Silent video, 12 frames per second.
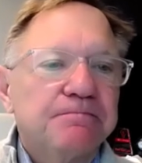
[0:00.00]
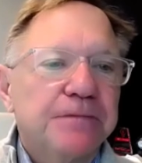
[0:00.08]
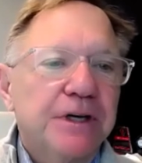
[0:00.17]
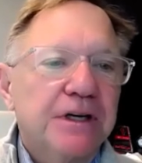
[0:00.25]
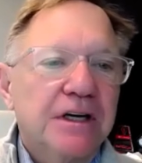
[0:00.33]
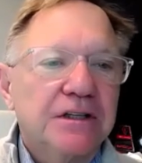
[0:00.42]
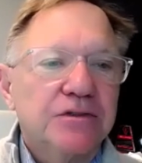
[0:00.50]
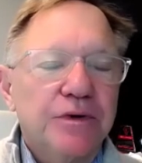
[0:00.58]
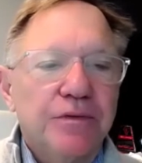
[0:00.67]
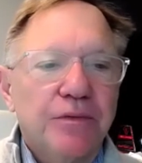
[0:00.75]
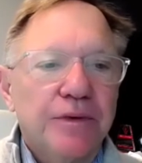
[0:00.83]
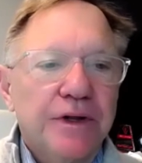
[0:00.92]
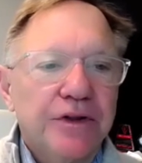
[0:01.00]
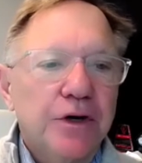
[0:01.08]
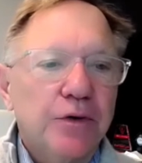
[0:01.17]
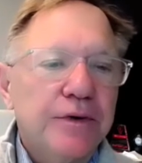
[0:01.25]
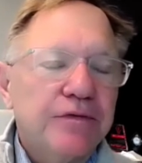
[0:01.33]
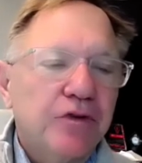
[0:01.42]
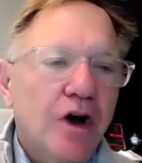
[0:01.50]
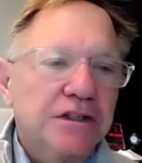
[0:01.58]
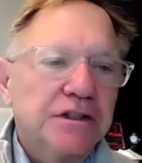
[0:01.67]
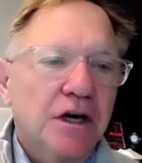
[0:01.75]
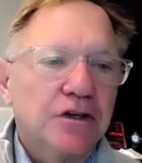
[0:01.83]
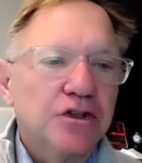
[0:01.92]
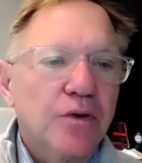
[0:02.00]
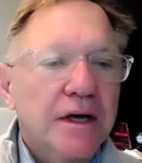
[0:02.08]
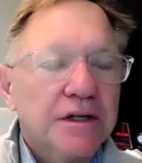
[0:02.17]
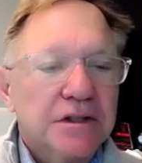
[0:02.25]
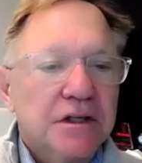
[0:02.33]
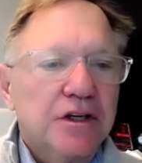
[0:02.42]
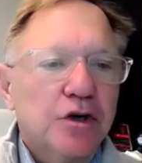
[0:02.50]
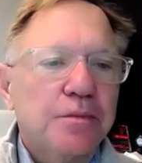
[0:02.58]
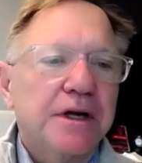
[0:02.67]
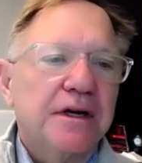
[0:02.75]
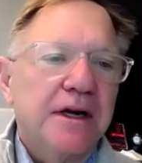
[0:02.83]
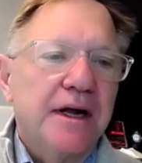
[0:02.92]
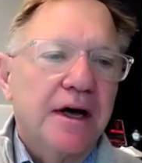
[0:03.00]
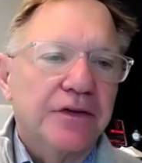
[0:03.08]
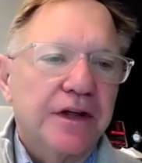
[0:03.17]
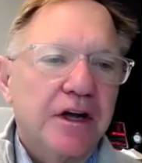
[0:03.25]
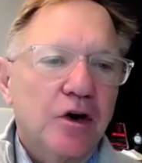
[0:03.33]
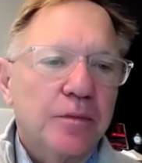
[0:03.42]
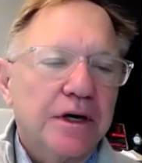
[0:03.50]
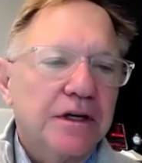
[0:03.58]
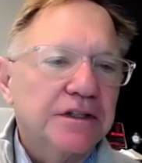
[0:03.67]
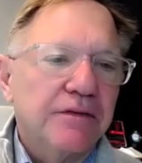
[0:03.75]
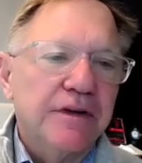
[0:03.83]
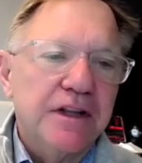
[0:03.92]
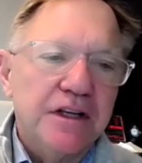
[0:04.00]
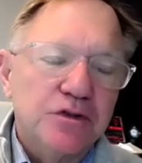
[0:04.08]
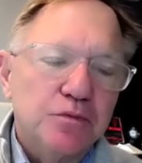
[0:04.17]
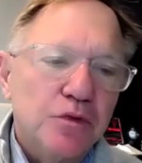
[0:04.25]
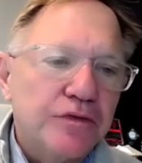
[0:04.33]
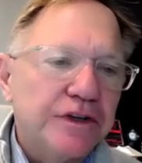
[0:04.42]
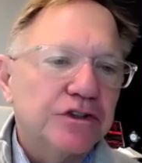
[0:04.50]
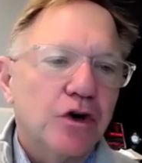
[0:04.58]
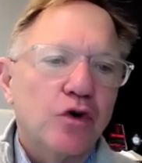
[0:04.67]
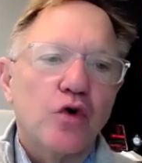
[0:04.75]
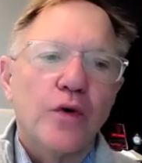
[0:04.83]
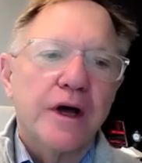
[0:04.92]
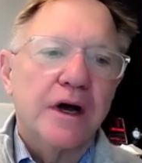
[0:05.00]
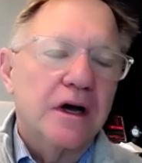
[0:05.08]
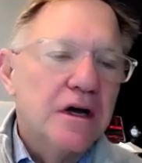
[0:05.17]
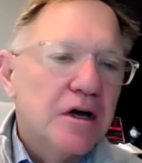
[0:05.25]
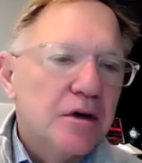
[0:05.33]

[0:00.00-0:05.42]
Because we think we've lost our trust a little bit in healthcare because everything's moving so quick.